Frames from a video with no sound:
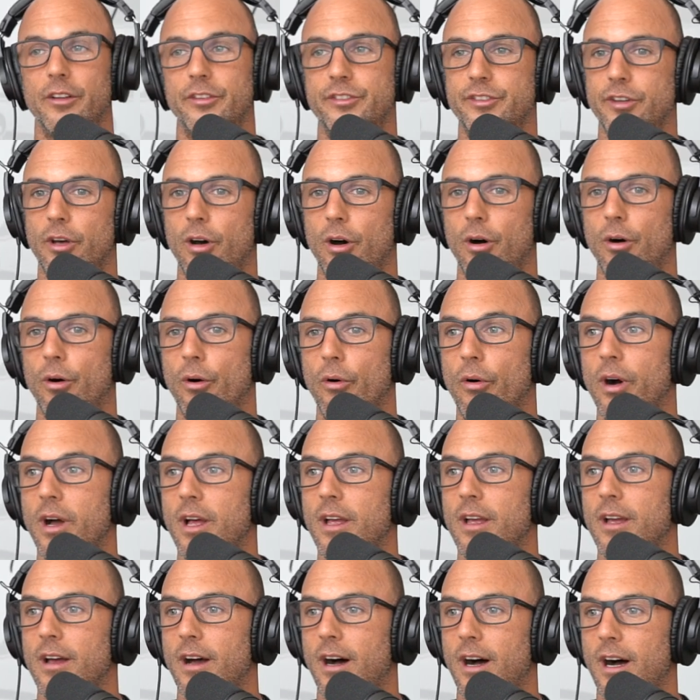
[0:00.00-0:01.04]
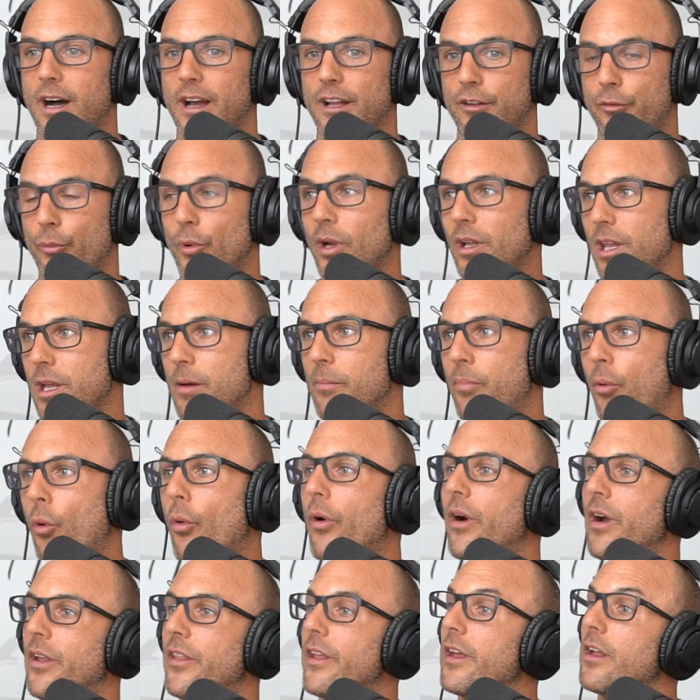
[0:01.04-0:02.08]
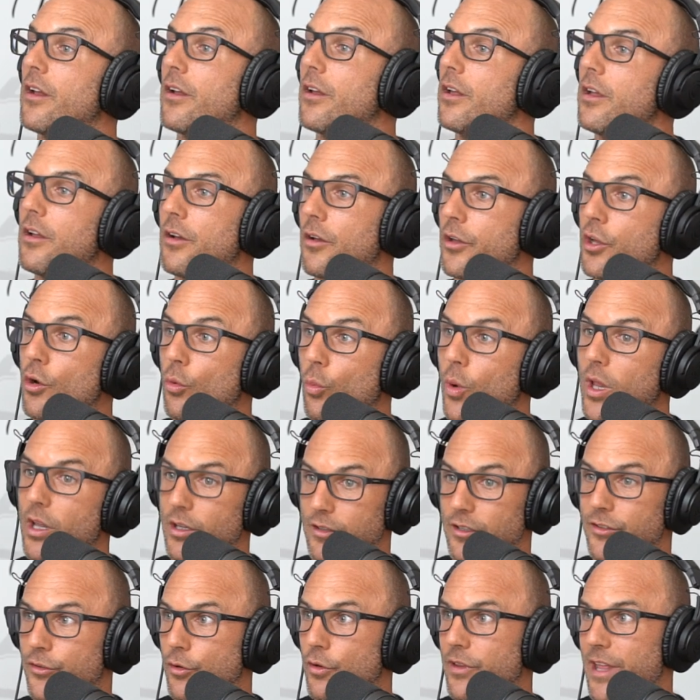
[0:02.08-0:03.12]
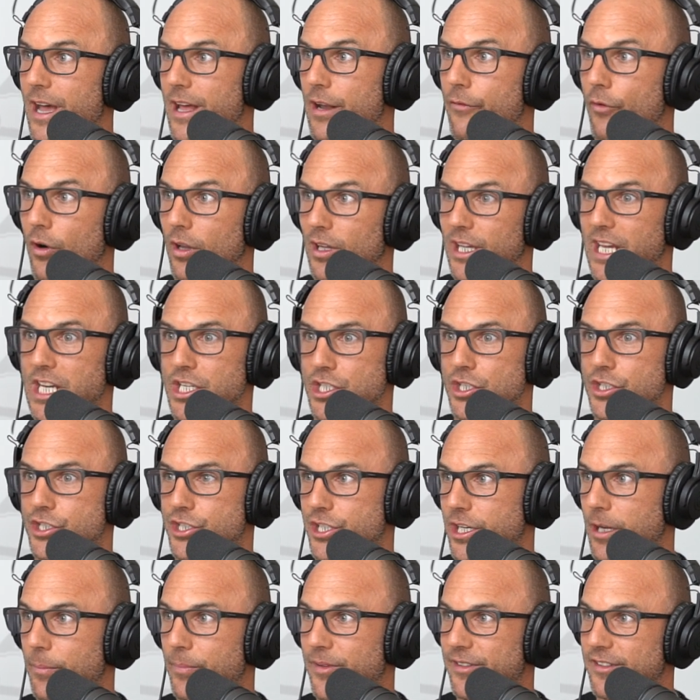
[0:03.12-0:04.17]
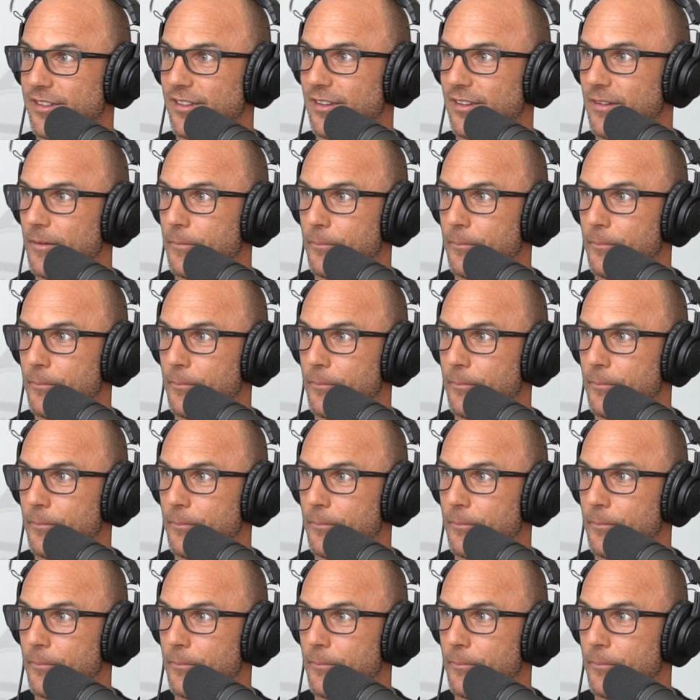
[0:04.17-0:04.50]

so uh, it's really important that you know you're willing to do that in relationships